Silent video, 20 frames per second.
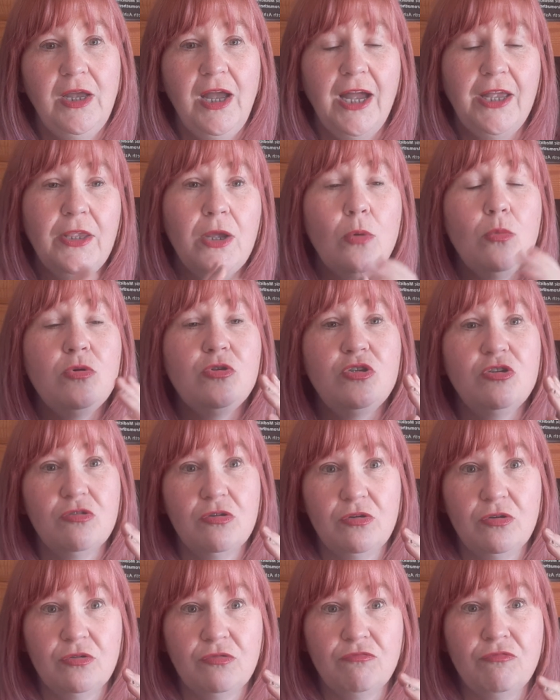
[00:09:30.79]
And I would
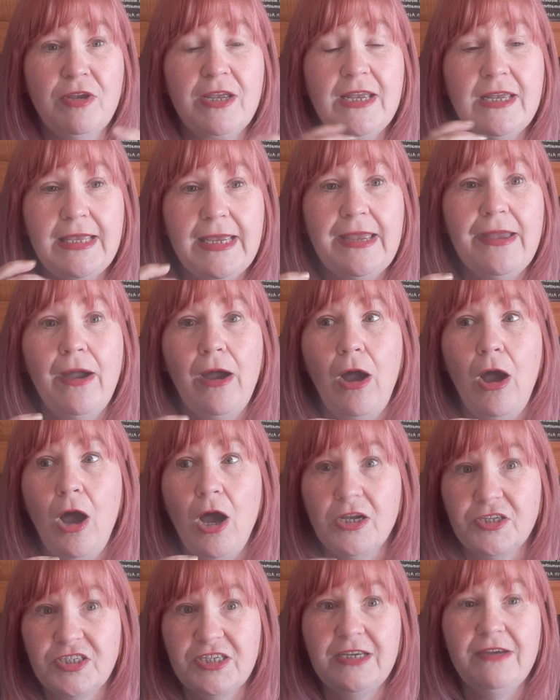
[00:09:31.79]
really
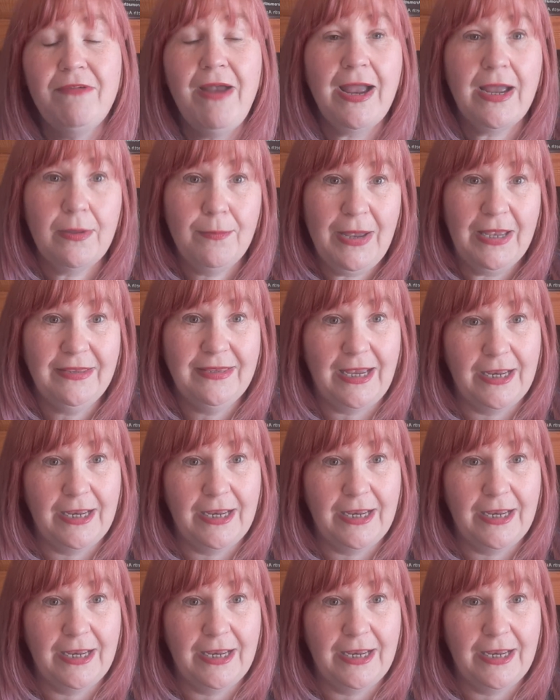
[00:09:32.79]
heartily recommend